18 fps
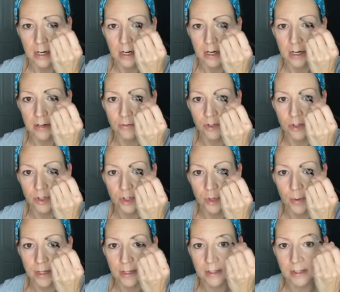of just
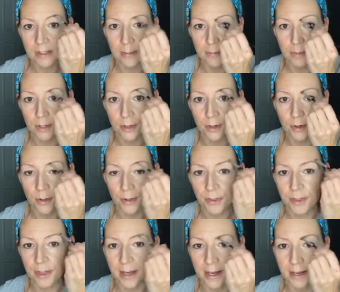doing simple little
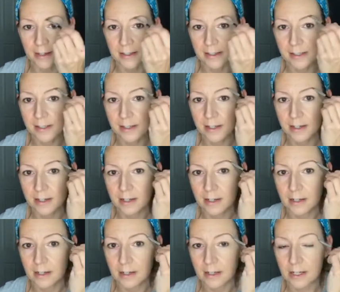things
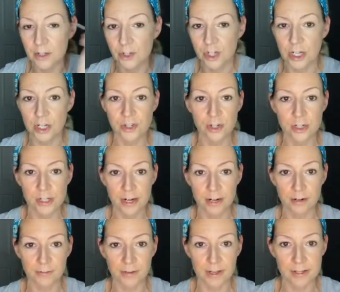can change your entire
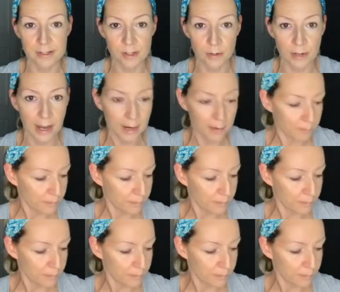face, okay?